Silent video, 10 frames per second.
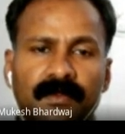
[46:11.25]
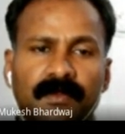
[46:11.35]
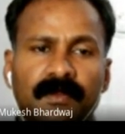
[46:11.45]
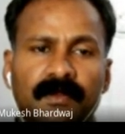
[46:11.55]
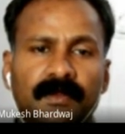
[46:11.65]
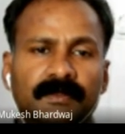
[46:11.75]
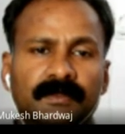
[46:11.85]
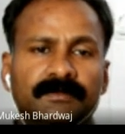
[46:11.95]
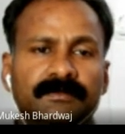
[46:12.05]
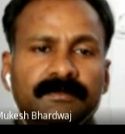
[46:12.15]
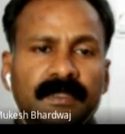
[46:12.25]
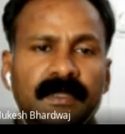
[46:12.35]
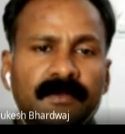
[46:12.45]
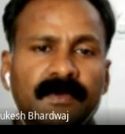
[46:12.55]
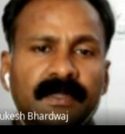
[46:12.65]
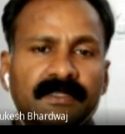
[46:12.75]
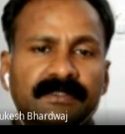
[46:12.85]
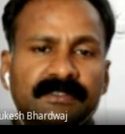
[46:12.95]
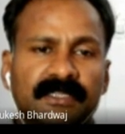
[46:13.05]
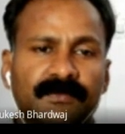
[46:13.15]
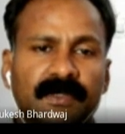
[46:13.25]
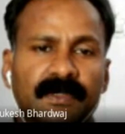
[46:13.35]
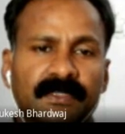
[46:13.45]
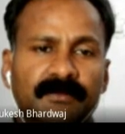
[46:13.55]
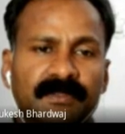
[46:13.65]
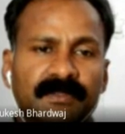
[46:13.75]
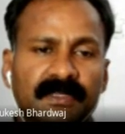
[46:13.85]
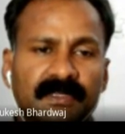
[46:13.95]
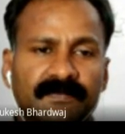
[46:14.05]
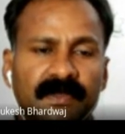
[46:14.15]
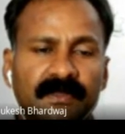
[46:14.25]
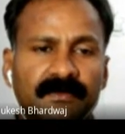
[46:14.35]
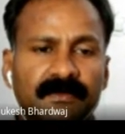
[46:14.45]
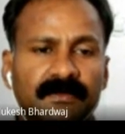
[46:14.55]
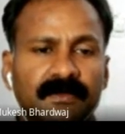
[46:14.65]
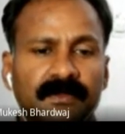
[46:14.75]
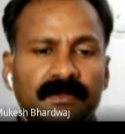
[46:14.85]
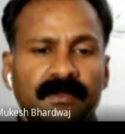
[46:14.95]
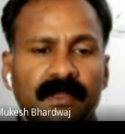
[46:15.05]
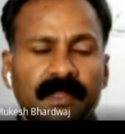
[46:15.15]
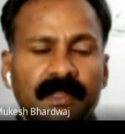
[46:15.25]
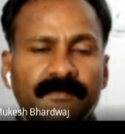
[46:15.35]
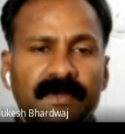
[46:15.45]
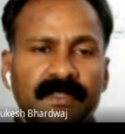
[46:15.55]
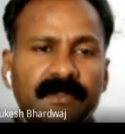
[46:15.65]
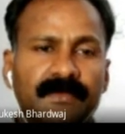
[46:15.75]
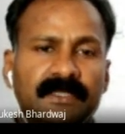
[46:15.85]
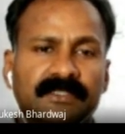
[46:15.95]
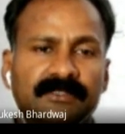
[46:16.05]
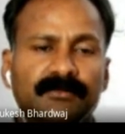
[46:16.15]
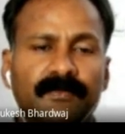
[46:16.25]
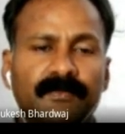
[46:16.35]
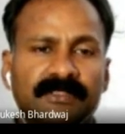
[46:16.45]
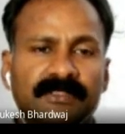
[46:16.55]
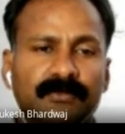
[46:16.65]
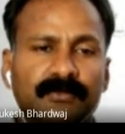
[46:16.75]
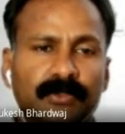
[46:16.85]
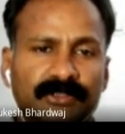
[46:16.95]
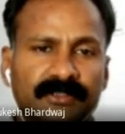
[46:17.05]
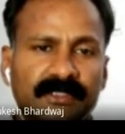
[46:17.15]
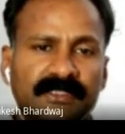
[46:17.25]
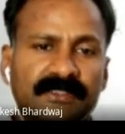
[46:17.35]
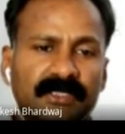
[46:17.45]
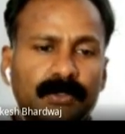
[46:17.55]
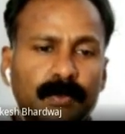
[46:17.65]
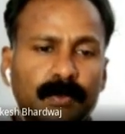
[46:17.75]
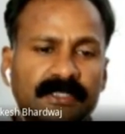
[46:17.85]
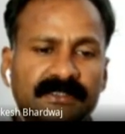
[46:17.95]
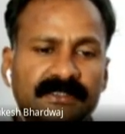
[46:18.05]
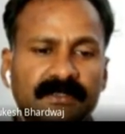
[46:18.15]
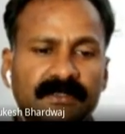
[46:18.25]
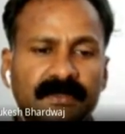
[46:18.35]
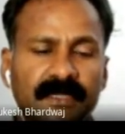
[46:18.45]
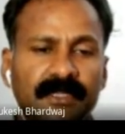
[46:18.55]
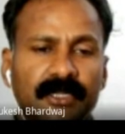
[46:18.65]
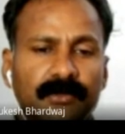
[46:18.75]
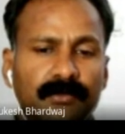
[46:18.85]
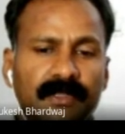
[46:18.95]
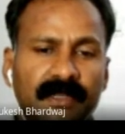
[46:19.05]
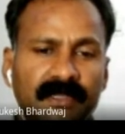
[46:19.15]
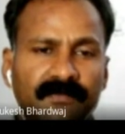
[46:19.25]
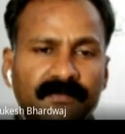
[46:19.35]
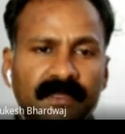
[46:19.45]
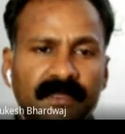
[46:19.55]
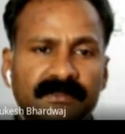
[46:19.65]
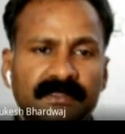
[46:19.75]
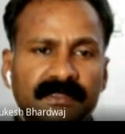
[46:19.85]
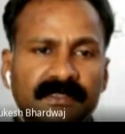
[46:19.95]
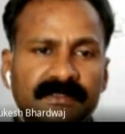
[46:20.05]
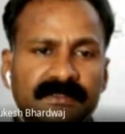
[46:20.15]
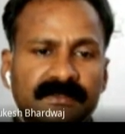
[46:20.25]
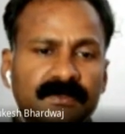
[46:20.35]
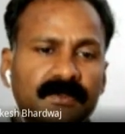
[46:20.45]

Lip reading: And then advantage and disadvantage of bridge rectifier. And after that, we are just moving some questionnaires and quiz related to the rectifier circuits.